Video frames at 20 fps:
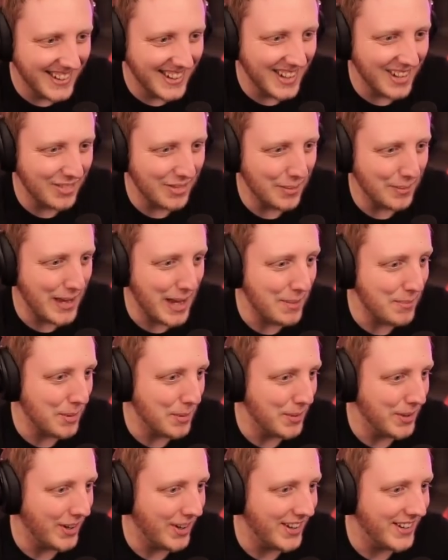And from that
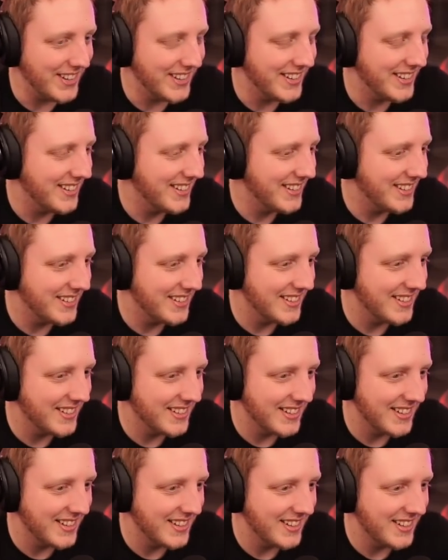moment on,
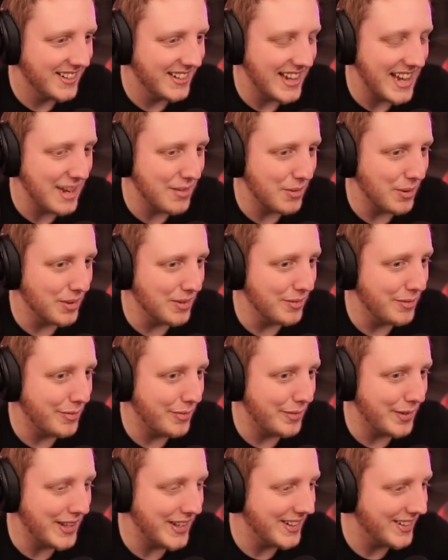everyone
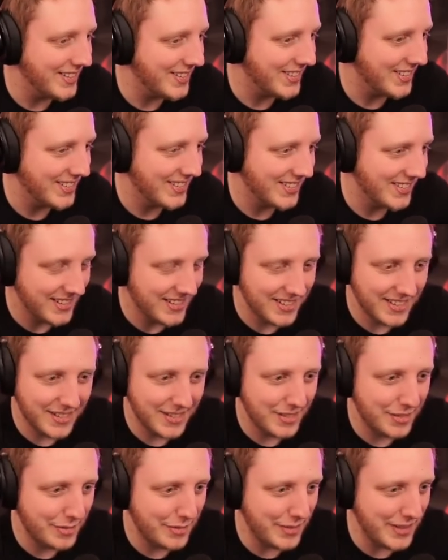feared,
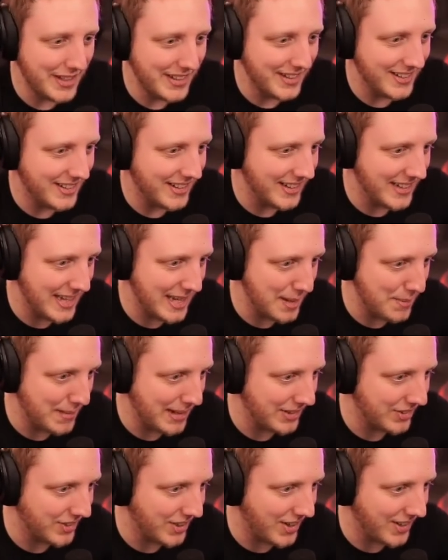feared the name
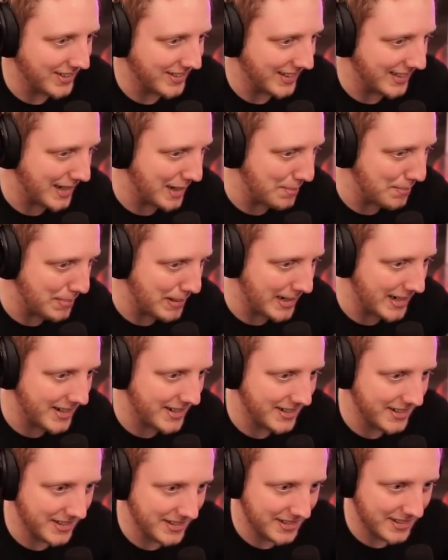Antarctic Empire.
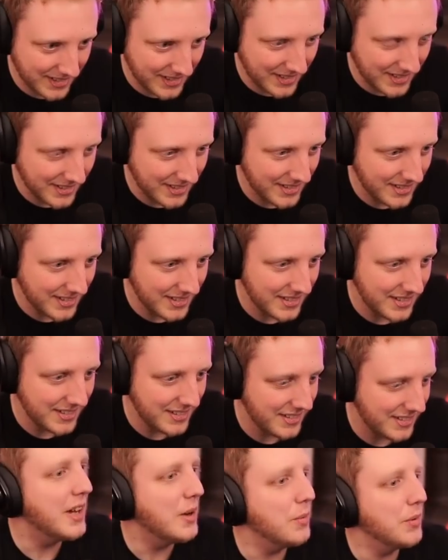
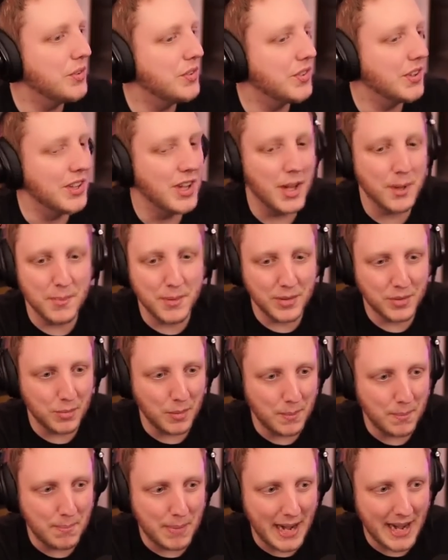It was synonymous
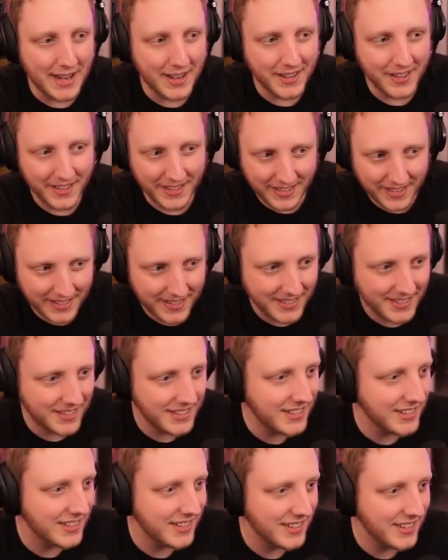with battle,
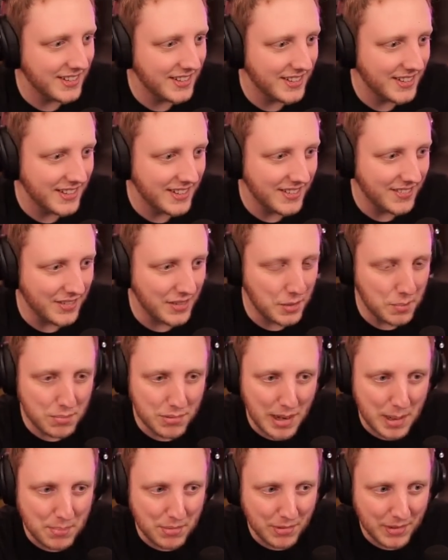with
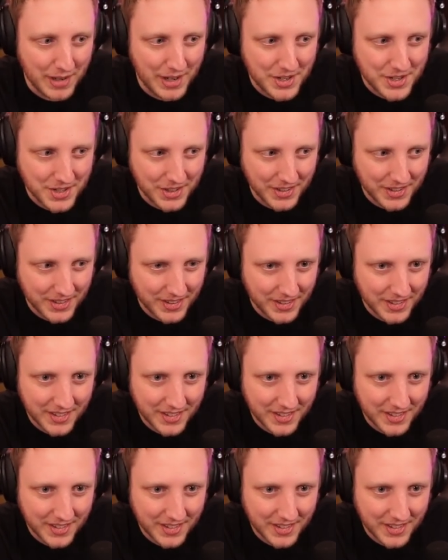preparation,